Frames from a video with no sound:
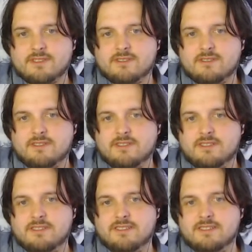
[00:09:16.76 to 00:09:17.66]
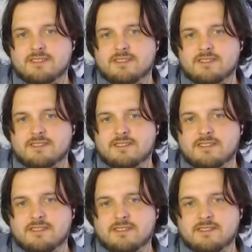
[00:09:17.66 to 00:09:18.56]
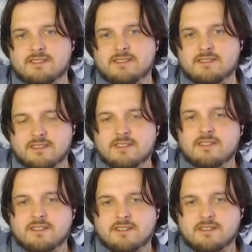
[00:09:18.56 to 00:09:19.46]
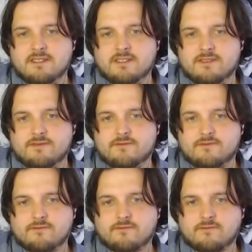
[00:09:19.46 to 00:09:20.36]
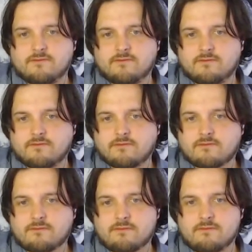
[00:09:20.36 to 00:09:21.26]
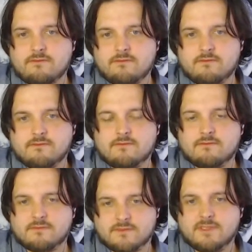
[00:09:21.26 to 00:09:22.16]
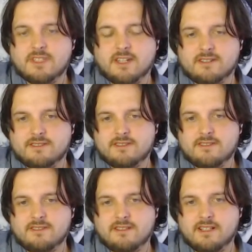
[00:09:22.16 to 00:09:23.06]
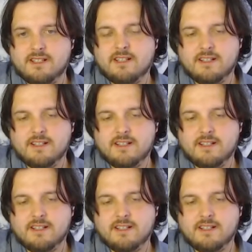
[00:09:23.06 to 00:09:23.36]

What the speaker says: This person isn't speaking.